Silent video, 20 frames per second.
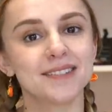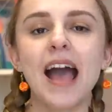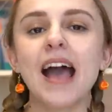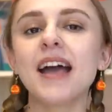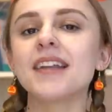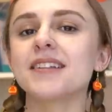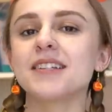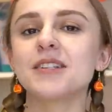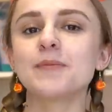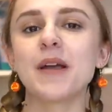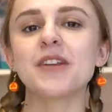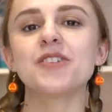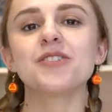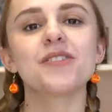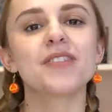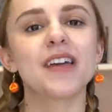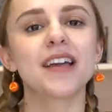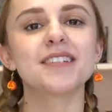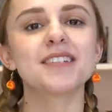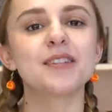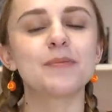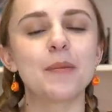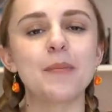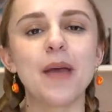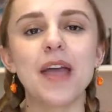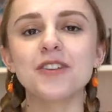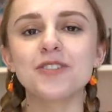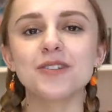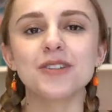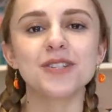And a special thanks to my
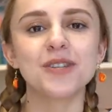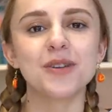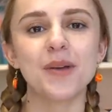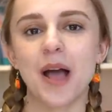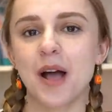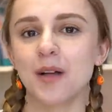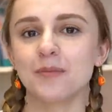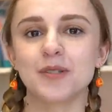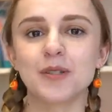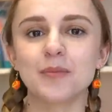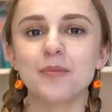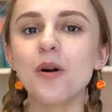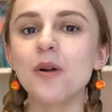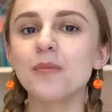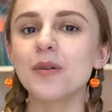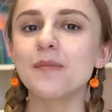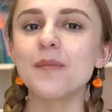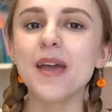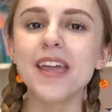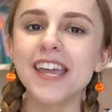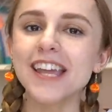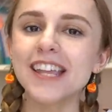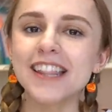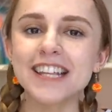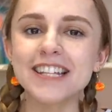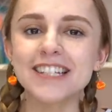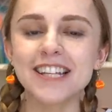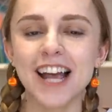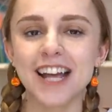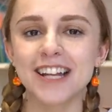patrons who help support me making
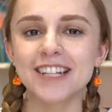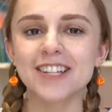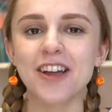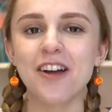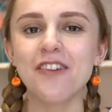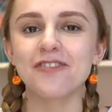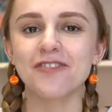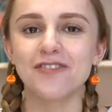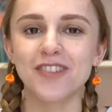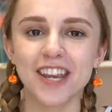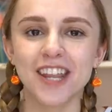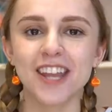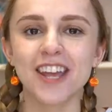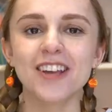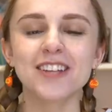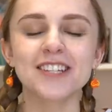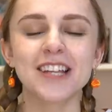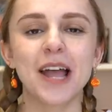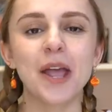these kinds of videos.